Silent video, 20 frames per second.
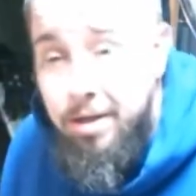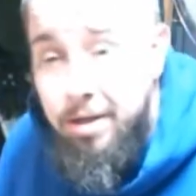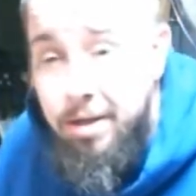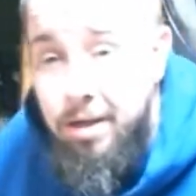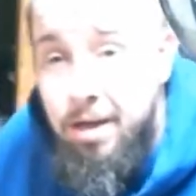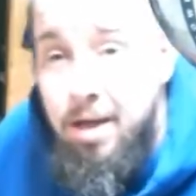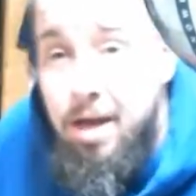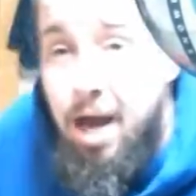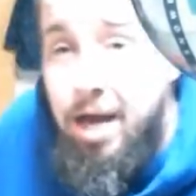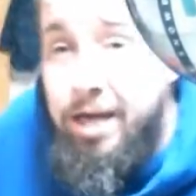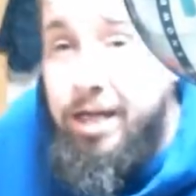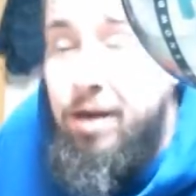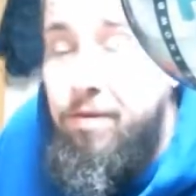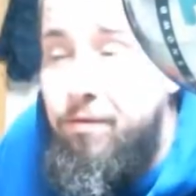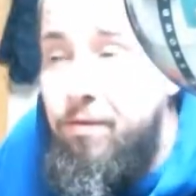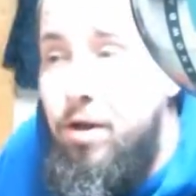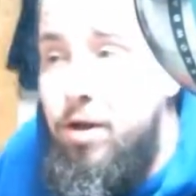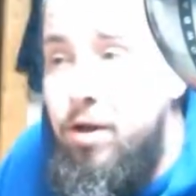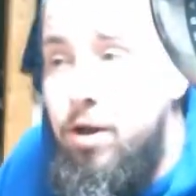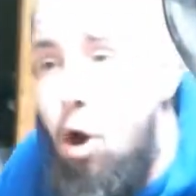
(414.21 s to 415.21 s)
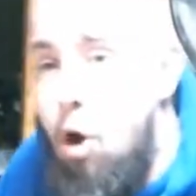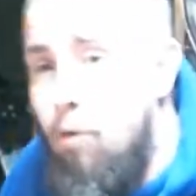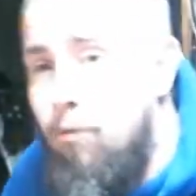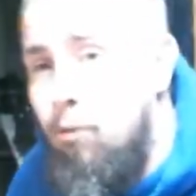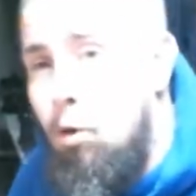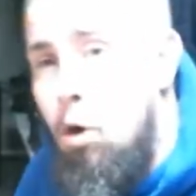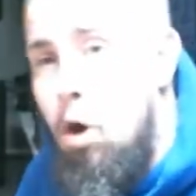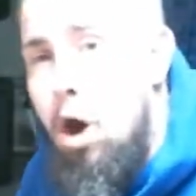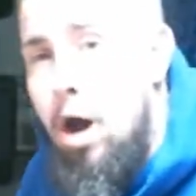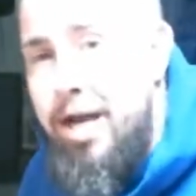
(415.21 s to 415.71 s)
I give
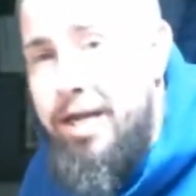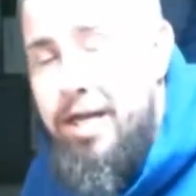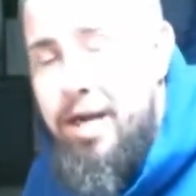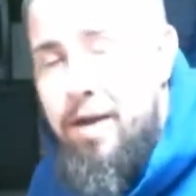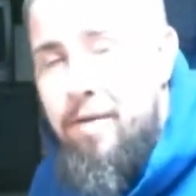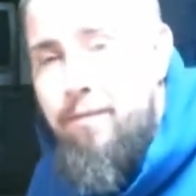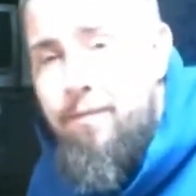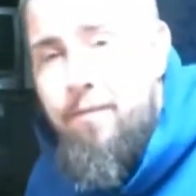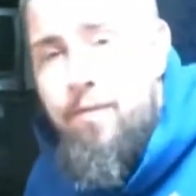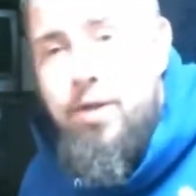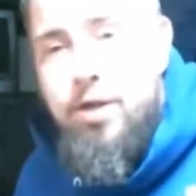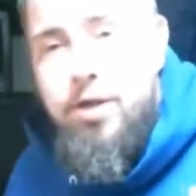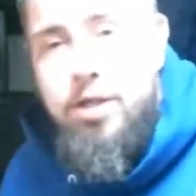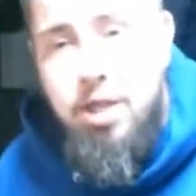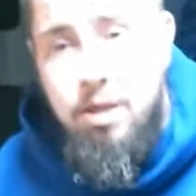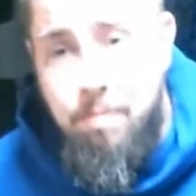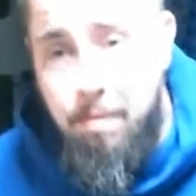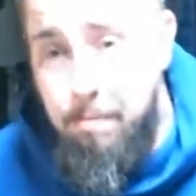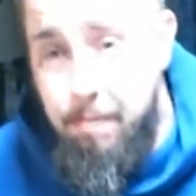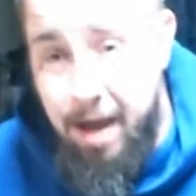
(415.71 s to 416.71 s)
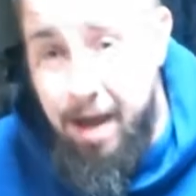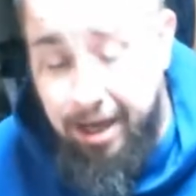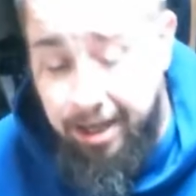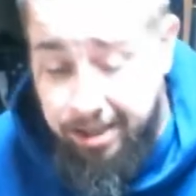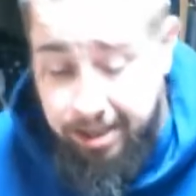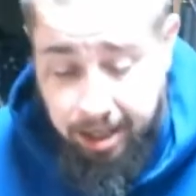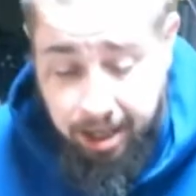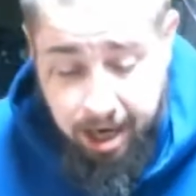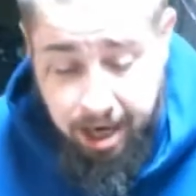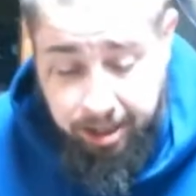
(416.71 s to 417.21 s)
the sleeping bag a
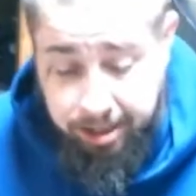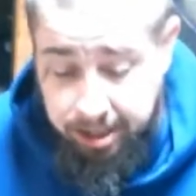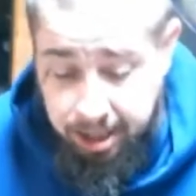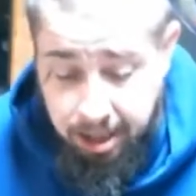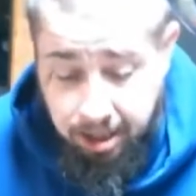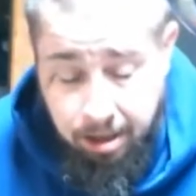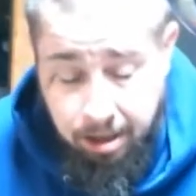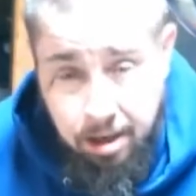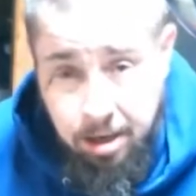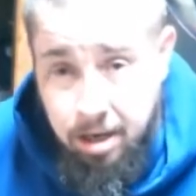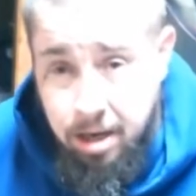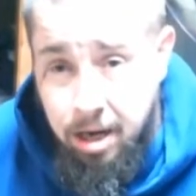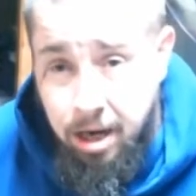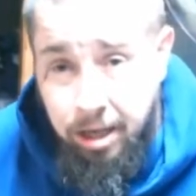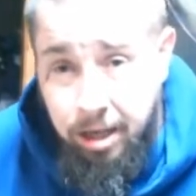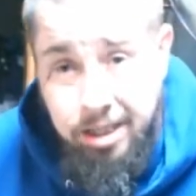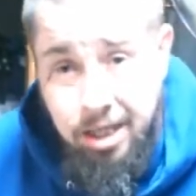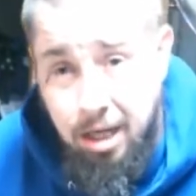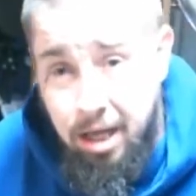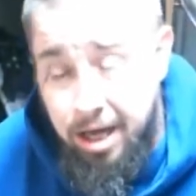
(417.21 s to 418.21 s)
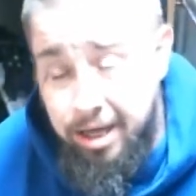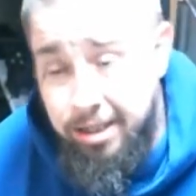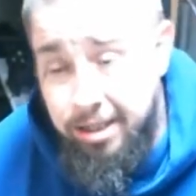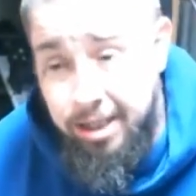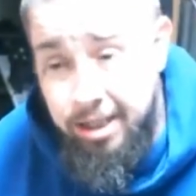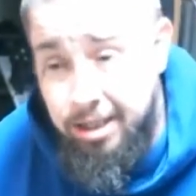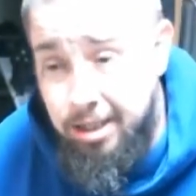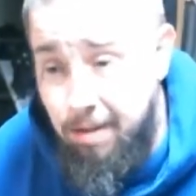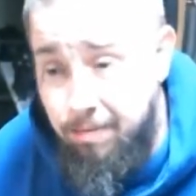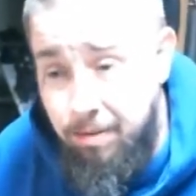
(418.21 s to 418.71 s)
10 out of 10. Until I see
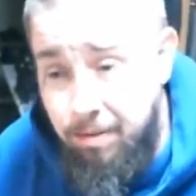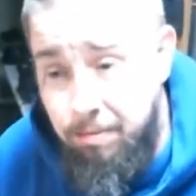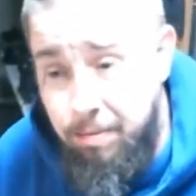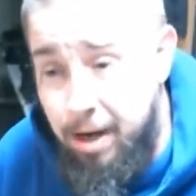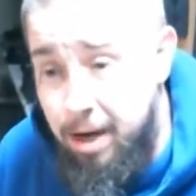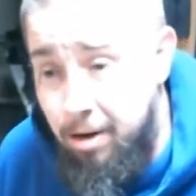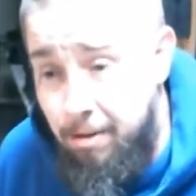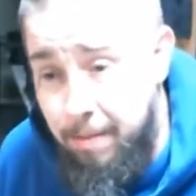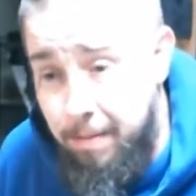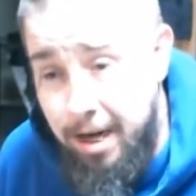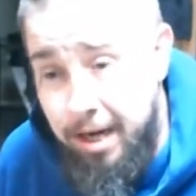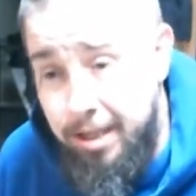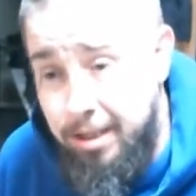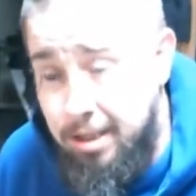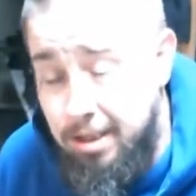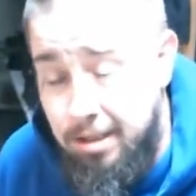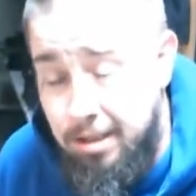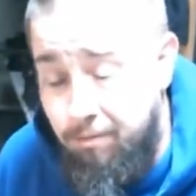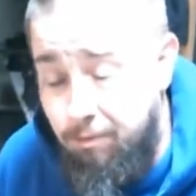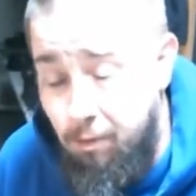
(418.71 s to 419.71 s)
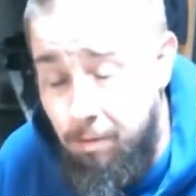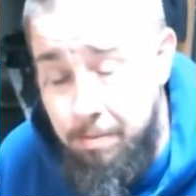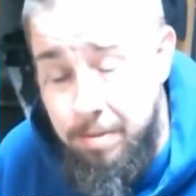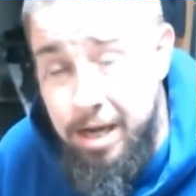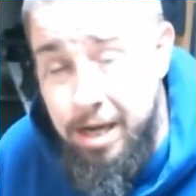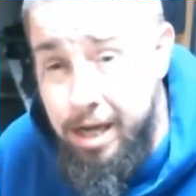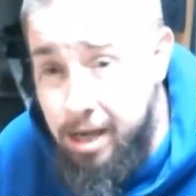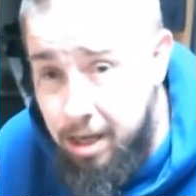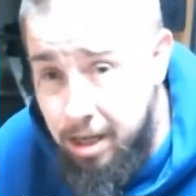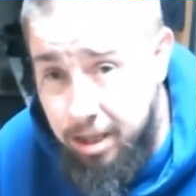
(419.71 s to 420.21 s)
something better, man, for
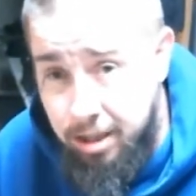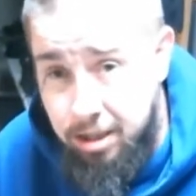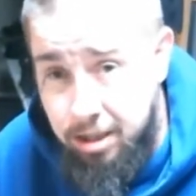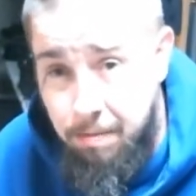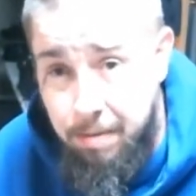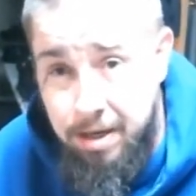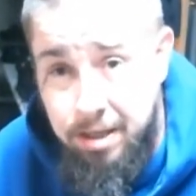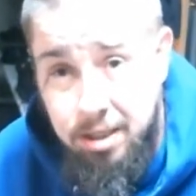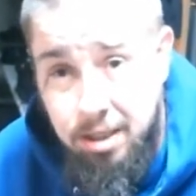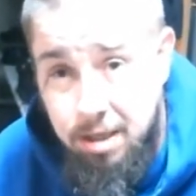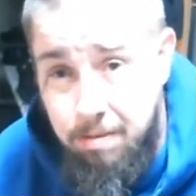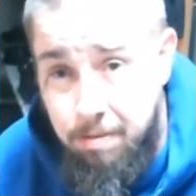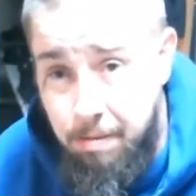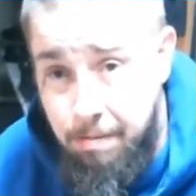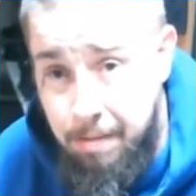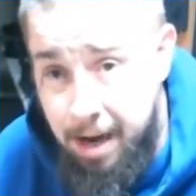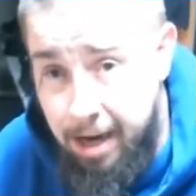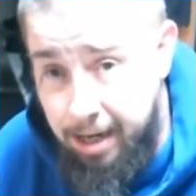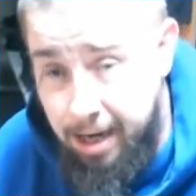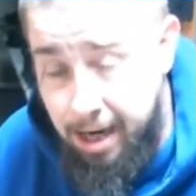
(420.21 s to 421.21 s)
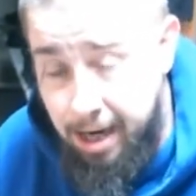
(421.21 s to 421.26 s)
me, it's the best sleeping bag I can